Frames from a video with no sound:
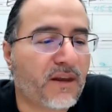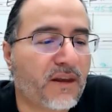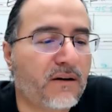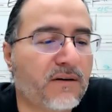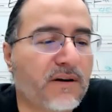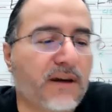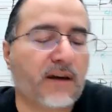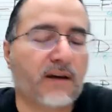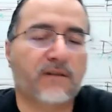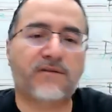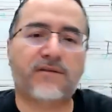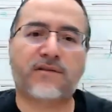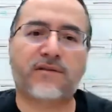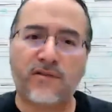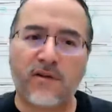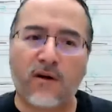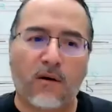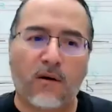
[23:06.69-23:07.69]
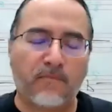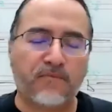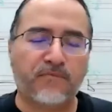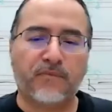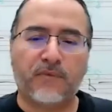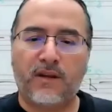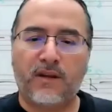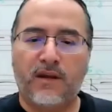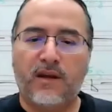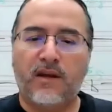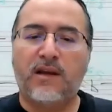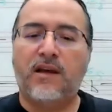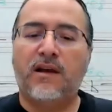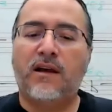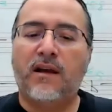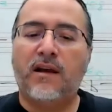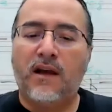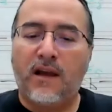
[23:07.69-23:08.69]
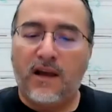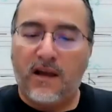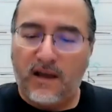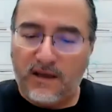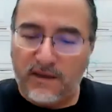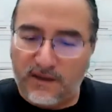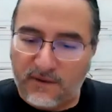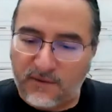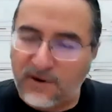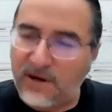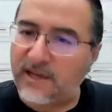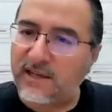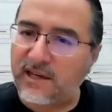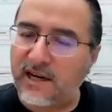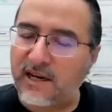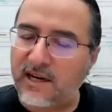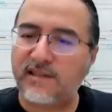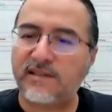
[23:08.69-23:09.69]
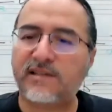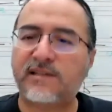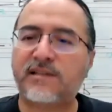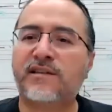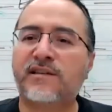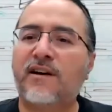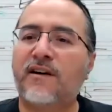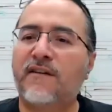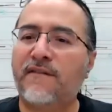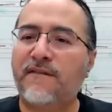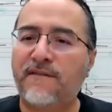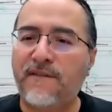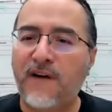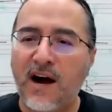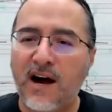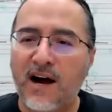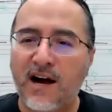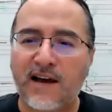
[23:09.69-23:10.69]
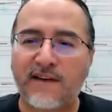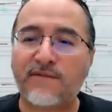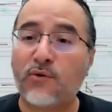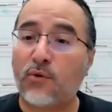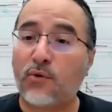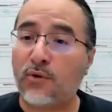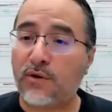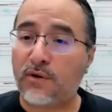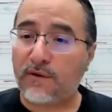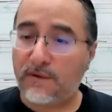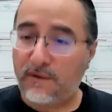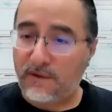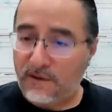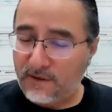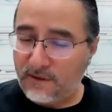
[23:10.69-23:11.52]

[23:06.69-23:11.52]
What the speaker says: Okay, so the great diaesis 5 or